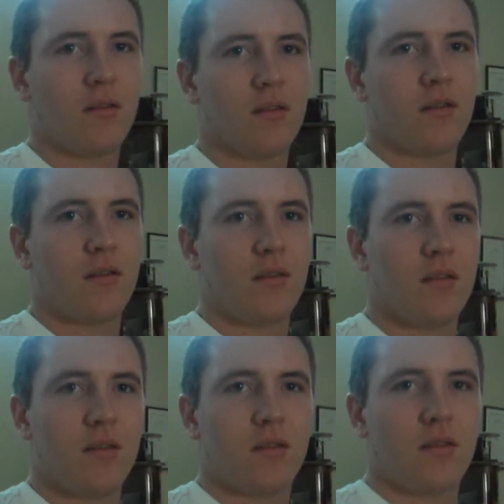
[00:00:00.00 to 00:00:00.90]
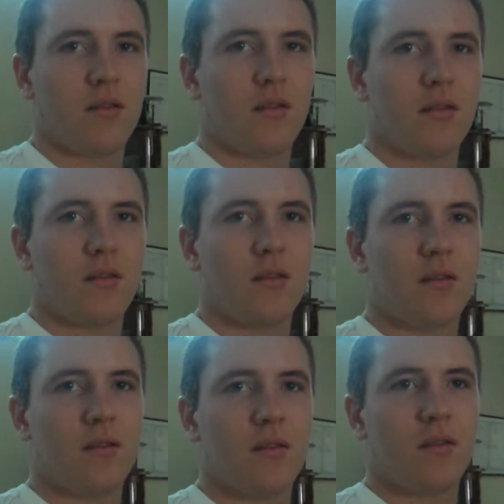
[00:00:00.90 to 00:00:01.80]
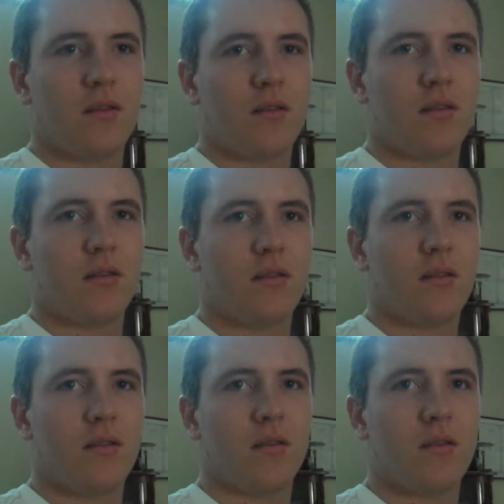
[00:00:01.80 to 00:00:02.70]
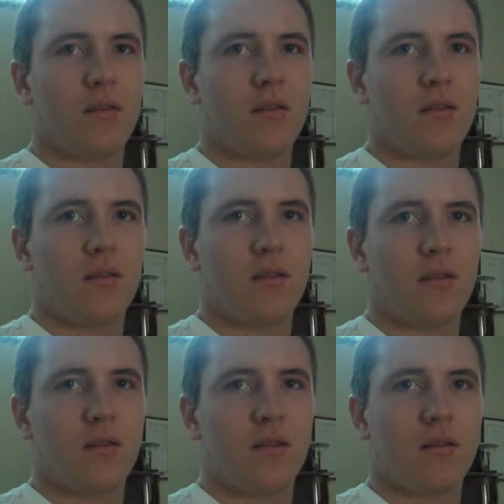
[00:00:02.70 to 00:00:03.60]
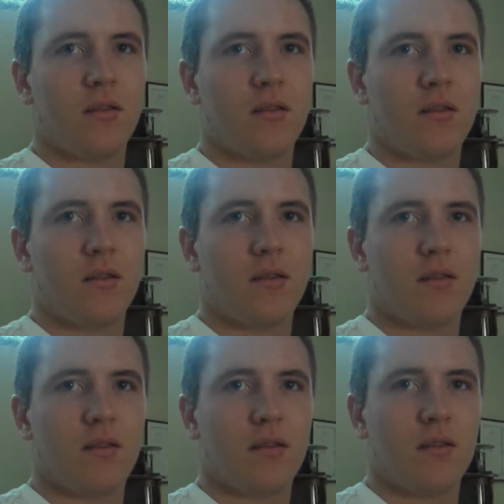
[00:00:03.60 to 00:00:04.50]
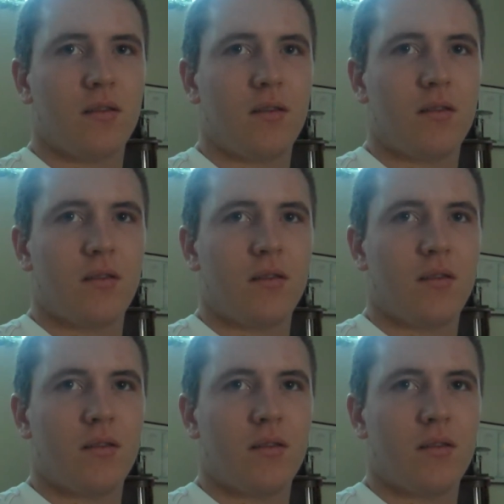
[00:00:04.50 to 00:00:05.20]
(no one is talking)